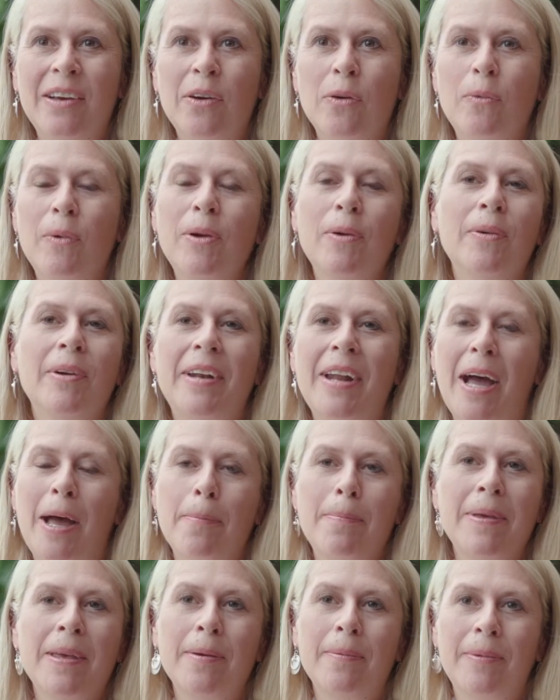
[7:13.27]
We would
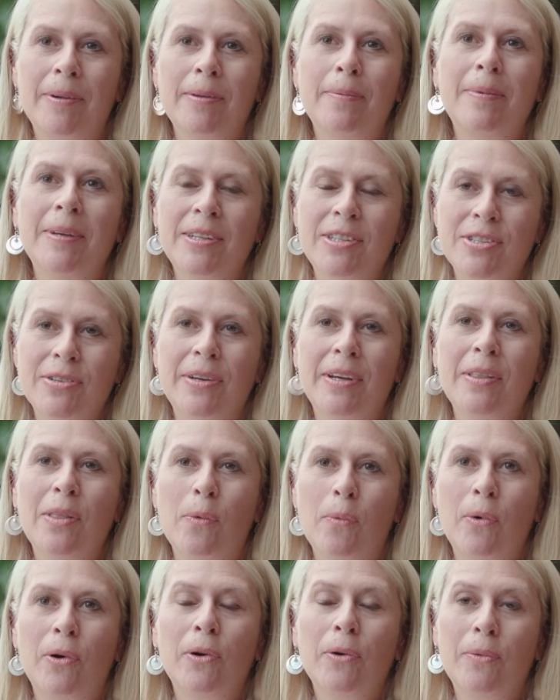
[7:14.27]
not be able to be doing
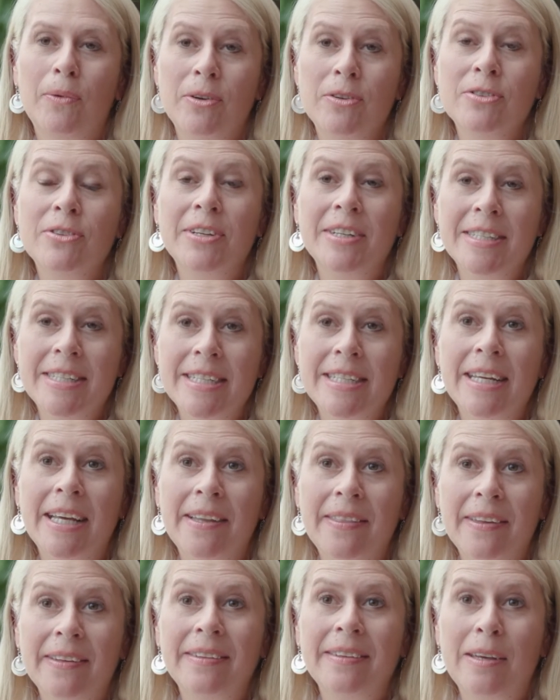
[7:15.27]
the work we're doing today
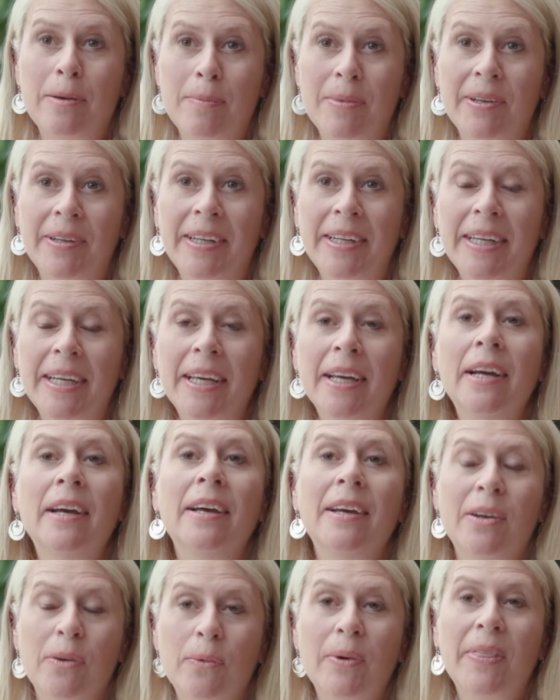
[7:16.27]
in this community
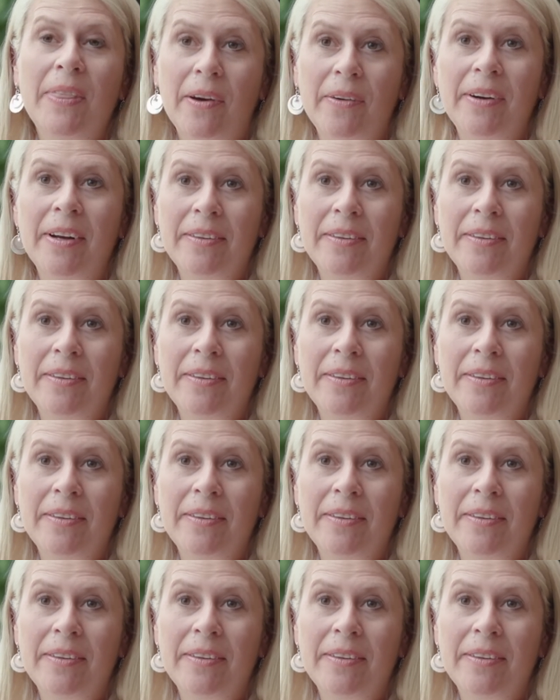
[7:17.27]
without